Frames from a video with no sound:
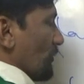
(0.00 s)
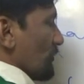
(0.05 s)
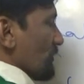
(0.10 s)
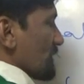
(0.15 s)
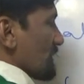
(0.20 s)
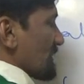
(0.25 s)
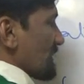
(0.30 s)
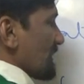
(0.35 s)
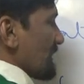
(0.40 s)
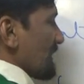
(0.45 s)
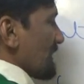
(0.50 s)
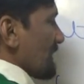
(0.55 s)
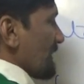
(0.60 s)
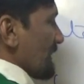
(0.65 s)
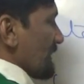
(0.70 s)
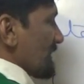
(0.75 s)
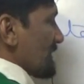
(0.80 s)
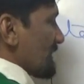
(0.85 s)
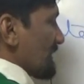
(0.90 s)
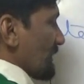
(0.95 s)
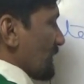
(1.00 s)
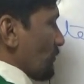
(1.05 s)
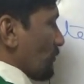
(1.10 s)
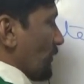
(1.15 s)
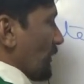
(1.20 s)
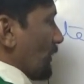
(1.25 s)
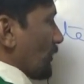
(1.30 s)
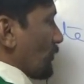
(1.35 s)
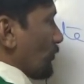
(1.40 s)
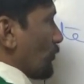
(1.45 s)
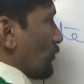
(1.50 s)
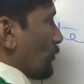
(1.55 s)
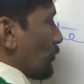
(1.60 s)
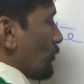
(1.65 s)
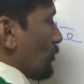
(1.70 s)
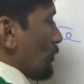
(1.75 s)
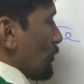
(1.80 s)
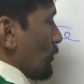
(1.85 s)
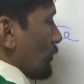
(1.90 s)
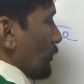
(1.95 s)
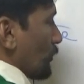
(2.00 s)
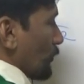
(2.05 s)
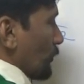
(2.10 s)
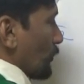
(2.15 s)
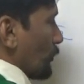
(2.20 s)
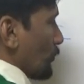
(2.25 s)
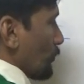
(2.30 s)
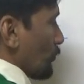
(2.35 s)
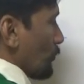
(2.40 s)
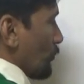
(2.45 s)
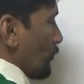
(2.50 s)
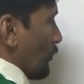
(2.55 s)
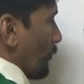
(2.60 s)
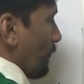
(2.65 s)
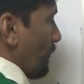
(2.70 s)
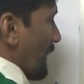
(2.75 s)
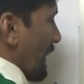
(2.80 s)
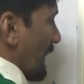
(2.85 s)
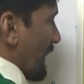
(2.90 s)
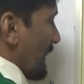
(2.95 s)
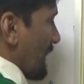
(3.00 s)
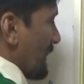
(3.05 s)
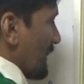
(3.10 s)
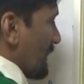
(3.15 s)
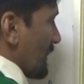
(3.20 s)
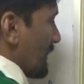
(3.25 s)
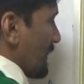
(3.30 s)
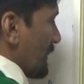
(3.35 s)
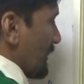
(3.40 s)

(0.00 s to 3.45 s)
C is equal to Q by